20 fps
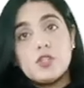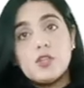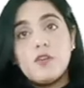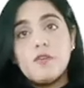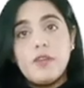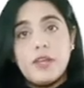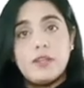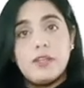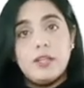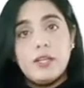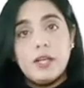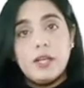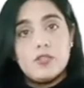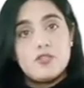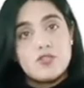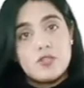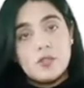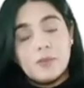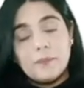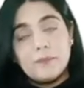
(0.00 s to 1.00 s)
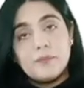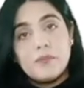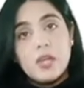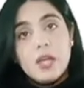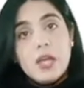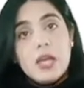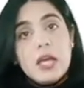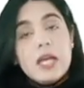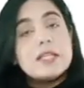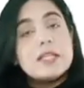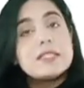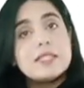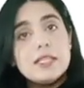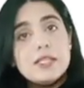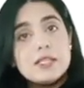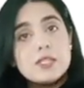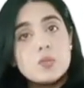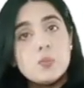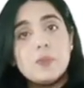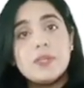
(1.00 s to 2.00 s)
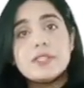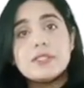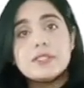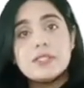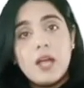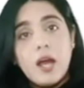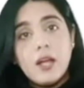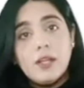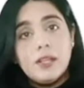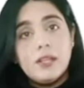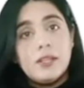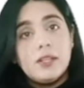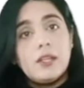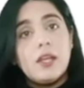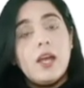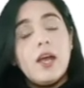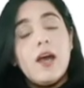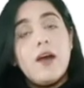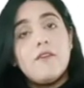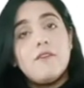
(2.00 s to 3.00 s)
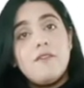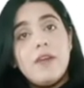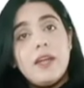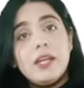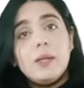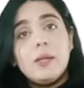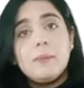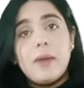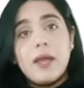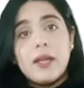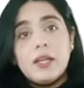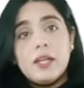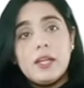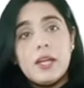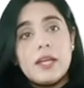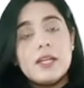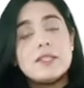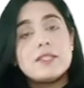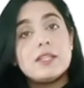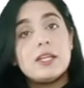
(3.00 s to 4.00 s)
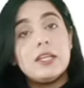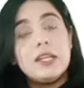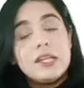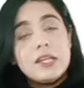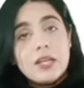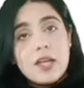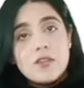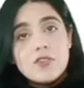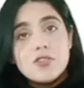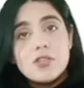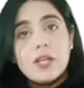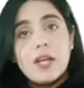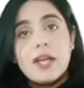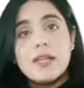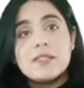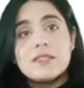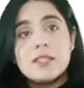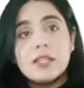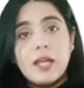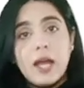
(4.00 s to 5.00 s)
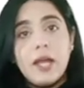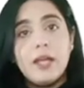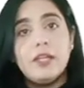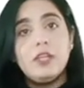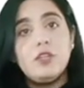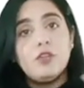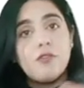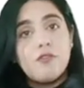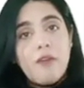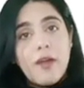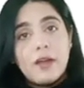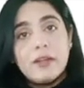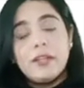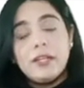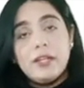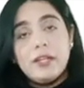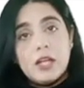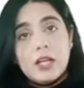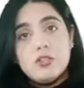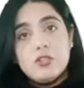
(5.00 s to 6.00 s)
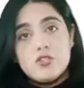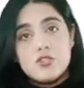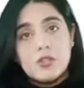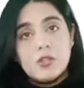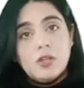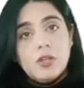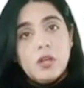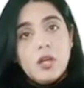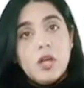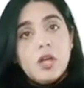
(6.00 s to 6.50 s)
of agriculture. Since we started a very mechanized and industrialized kind of agriculture,